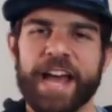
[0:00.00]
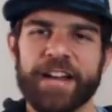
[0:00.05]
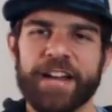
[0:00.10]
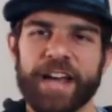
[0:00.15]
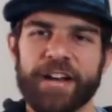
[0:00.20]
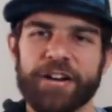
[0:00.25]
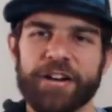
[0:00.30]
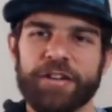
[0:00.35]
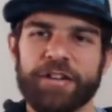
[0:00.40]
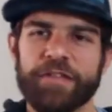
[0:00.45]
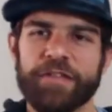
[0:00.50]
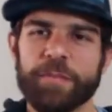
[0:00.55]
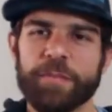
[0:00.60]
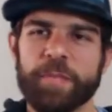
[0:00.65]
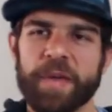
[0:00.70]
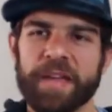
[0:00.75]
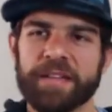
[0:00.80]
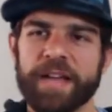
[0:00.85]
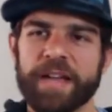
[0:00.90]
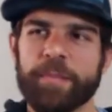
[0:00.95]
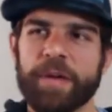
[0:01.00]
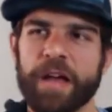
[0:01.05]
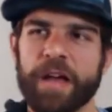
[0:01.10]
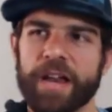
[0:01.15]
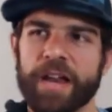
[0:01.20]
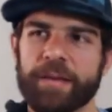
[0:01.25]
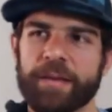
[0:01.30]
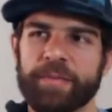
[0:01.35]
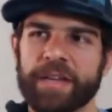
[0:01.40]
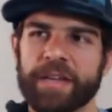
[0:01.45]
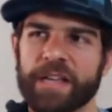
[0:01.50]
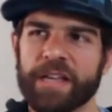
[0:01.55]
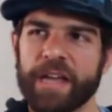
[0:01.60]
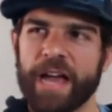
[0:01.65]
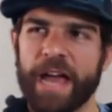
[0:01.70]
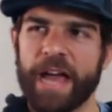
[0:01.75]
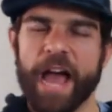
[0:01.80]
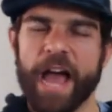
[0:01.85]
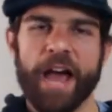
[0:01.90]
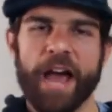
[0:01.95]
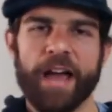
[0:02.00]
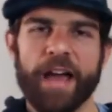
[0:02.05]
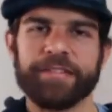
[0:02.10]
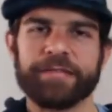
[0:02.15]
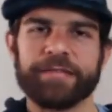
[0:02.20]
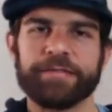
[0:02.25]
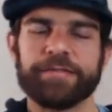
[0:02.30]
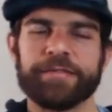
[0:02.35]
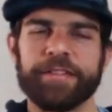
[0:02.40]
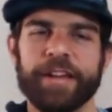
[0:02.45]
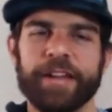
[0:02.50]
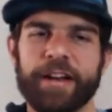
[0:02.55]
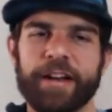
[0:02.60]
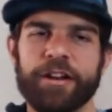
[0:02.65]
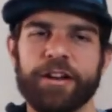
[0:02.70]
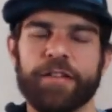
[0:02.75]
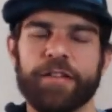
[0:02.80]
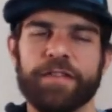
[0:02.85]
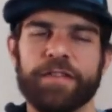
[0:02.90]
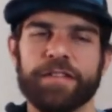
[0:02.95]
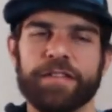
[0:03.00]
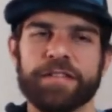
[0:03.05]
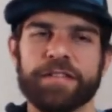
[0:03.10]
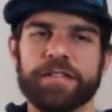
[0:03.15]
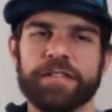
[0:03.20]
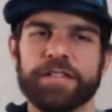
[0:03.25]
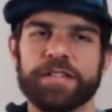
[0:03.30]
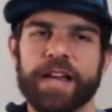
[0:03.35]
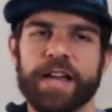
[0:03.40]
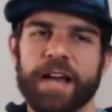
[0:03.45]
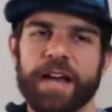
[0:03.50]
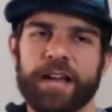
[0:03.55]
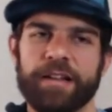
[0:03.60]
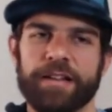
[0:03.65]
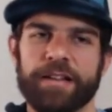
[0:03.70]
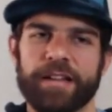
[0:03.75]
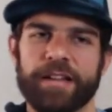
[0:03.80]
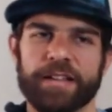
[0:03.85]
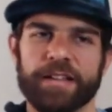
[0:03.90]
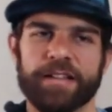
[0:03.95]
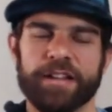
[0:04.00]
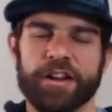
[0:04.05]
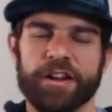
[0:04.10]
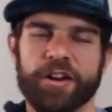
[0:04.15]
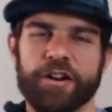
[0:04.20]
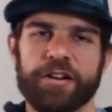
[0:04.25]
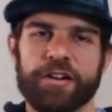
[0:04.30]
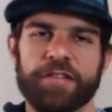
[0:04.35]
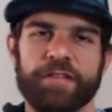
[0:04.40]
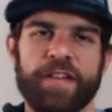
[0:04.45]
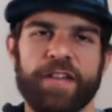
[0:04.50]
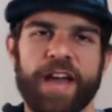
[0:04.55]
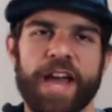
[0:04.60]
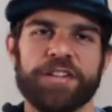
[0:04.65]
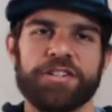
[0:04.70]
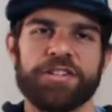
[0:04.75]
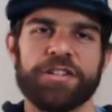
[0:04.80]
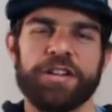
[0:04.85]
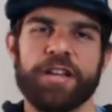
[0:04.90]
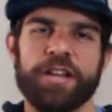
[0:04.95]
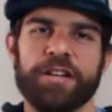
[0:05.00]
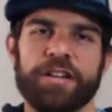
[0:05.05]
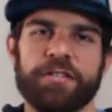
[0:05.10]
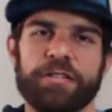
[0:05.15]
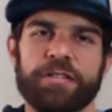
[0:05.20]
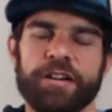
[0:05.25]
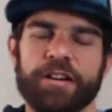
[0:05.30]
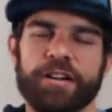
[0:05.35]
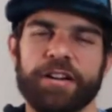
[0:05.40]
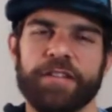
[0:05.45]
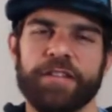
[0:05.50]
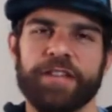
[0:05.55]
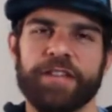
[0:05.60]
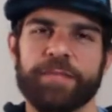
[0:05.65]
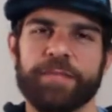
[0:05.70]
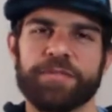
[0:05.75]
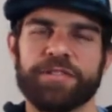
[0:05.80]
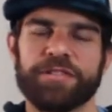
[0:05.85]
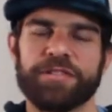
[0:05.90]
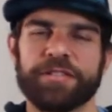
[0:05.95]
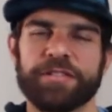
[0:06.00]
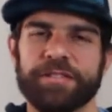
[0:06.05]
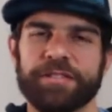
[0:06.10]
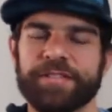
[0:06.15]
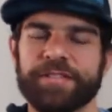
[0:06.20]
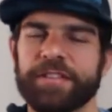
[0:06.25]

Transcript: don't know if you picked up on it, but I don't know if this is like the current fashion or if I'm just I